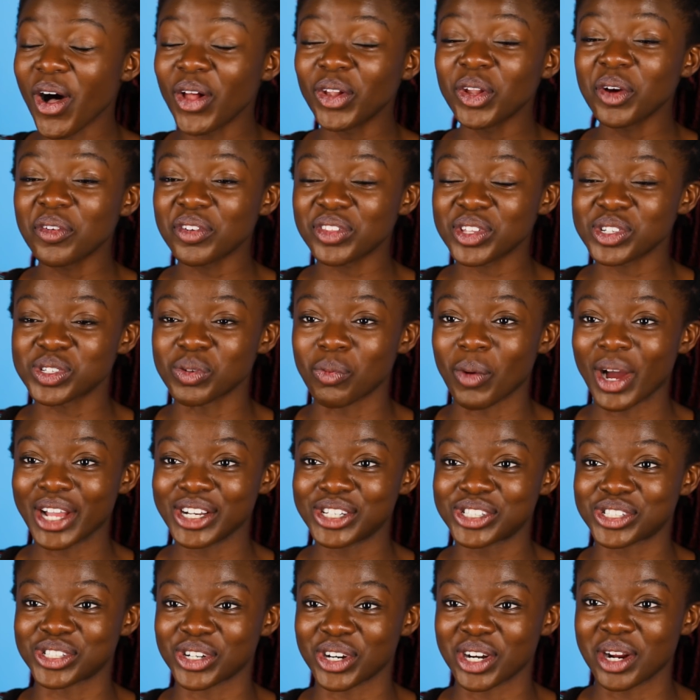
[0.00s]
all over this
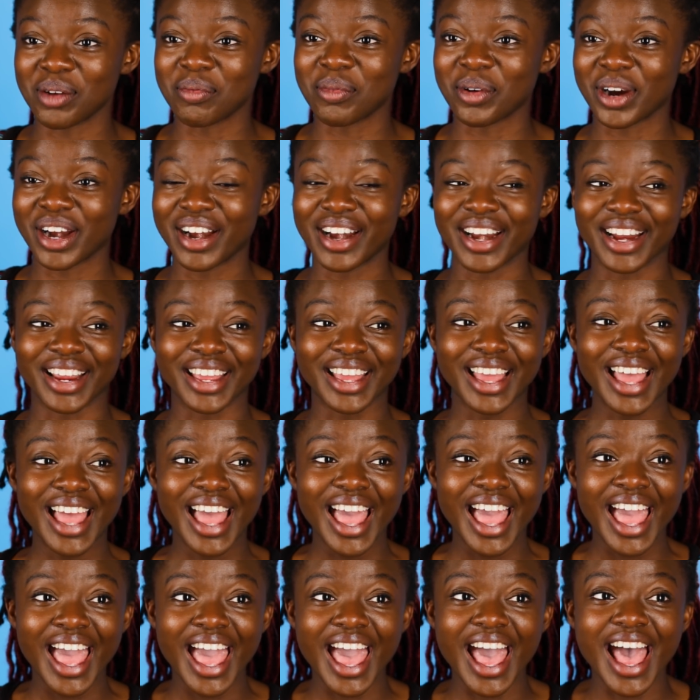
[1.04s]
white shirt I'm wearing.
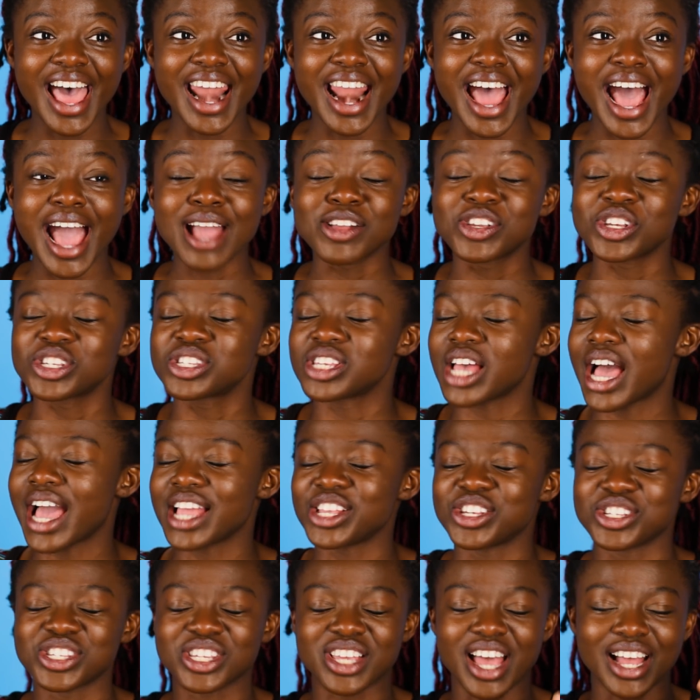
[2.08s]
And I just
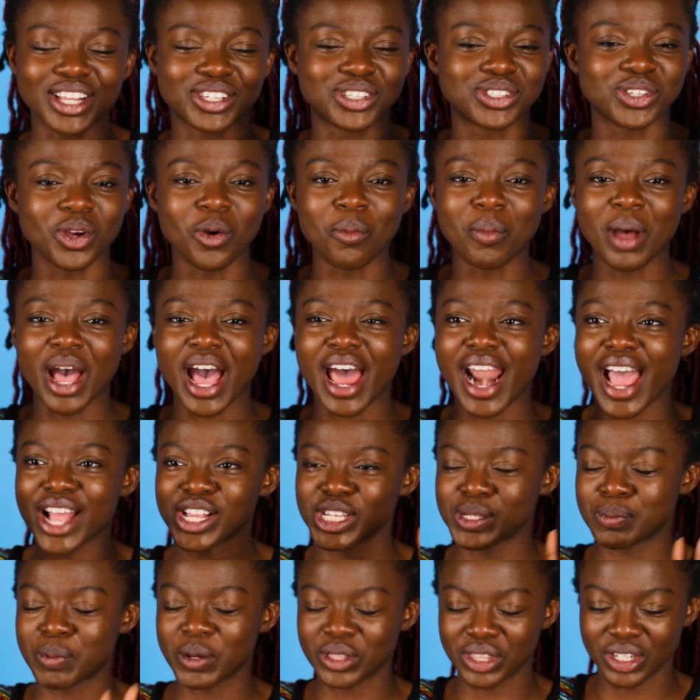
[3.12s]
I just got so mad. I
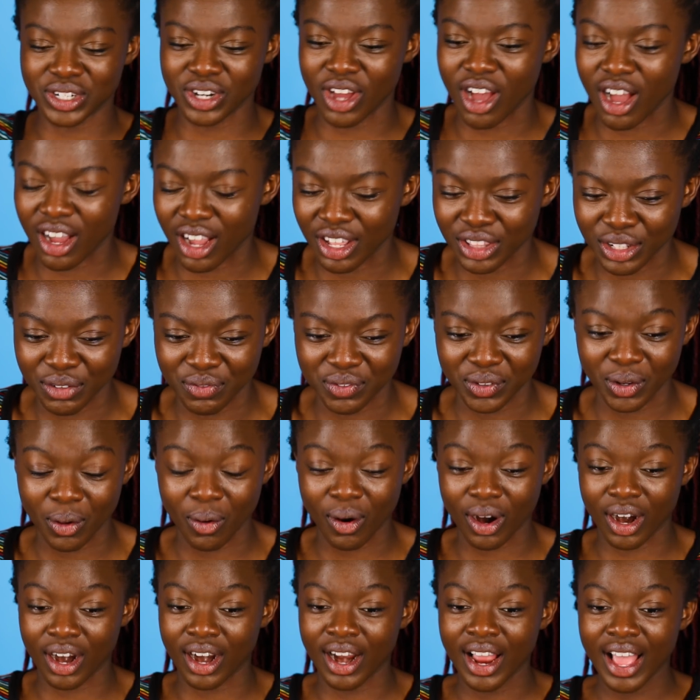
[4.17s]
just put the dog on the
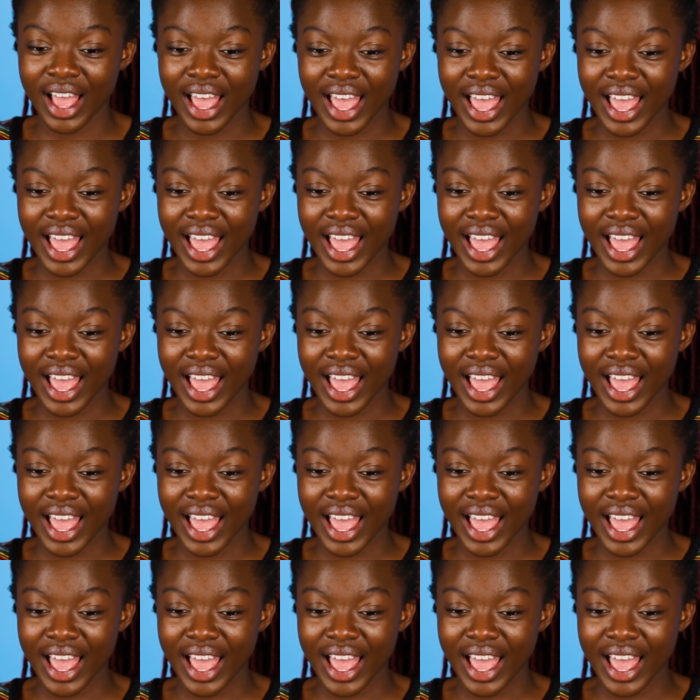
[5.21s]
floor.